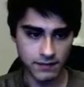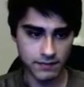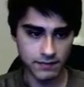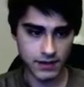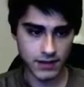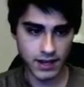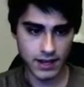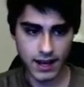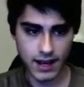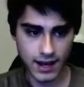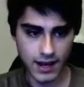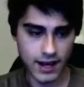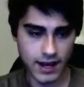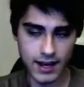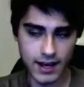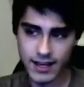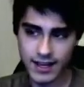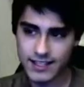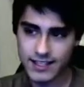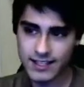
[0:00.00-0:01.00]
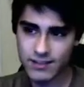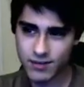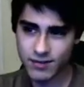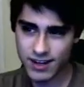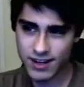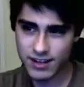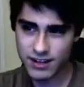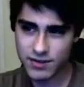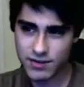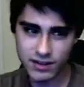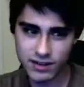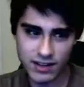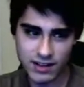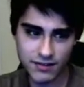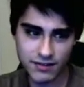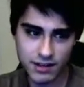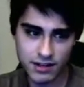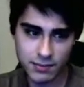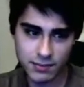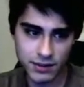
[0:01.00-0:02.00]
I didn't want to go to the left of
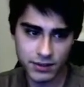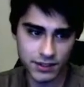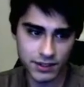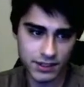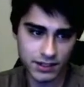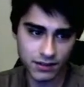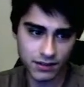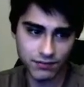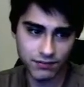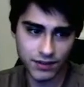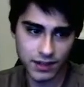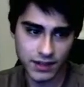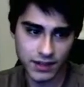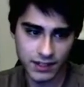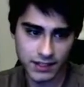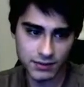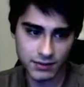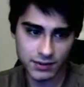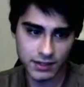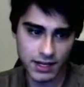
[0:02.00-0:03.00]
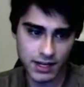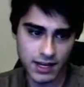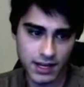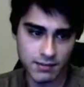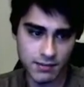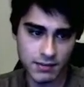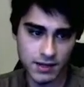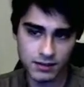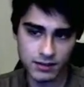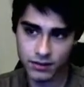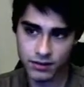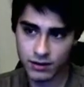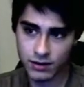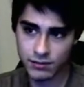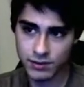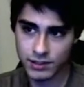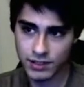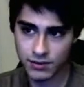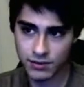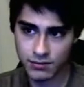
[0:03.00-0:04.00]
the pillar because I felt like he was going to hit me, so I went
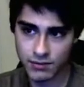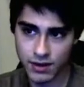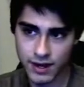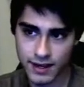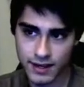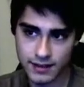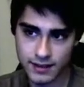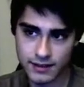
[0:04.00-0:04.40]
to the right.